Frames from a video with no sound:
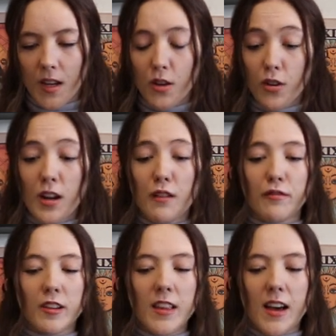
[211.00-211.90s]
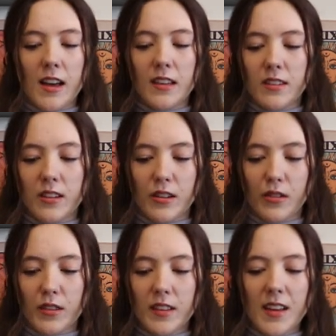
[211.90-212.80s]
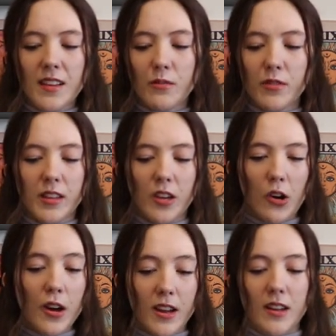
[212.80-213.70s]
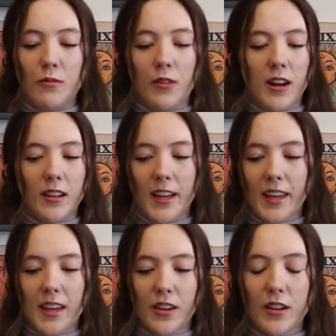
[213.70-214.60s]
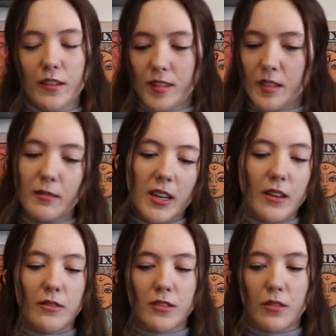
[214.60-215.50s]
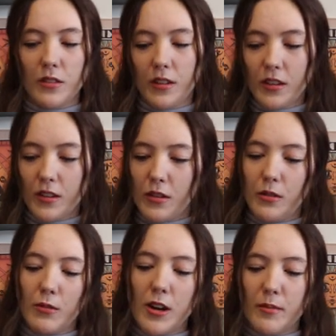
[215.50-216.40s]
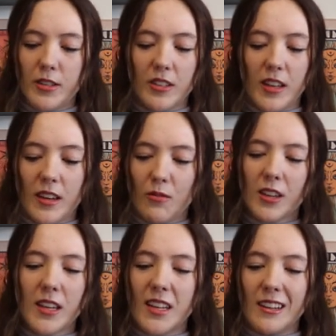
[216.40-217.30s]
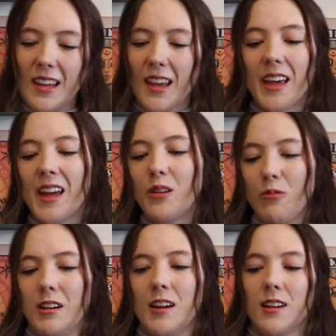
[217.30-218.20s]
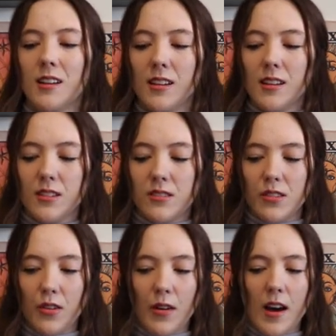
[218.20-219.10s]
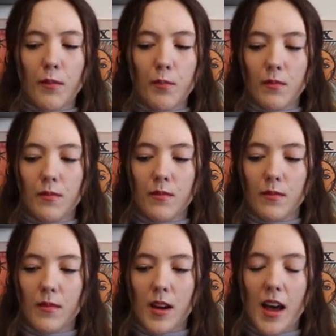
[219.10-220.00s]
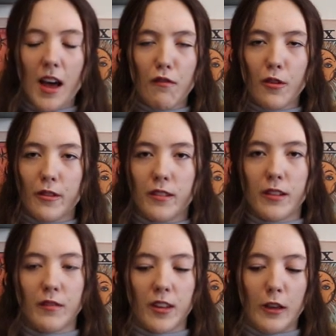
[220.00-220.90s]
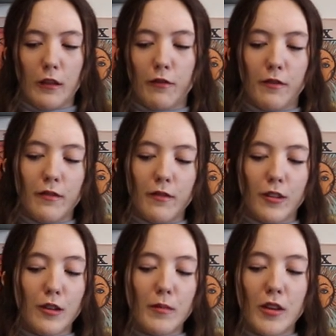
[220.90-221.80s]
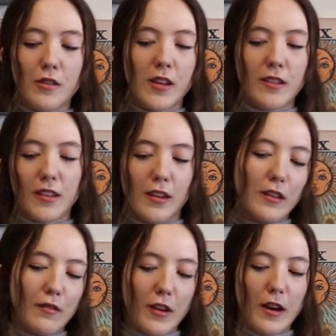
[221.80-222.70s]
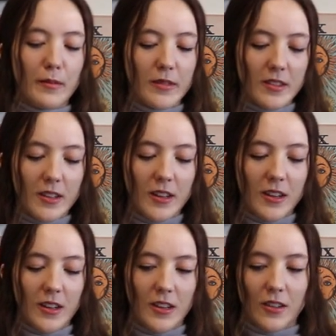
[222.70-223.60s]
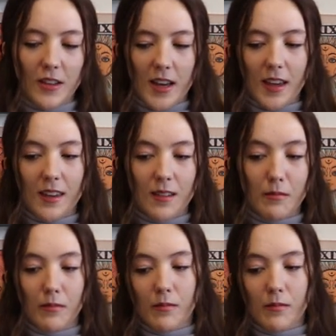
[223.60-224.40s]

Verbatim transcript: And you could have realized, you know, this hasn't really gone anywhere. Like, it could have seemed like it was going good, going well, but you're like, it really didn't get anywhere. So I have all this love to give. Could be you, that's the King of Cups. You're like,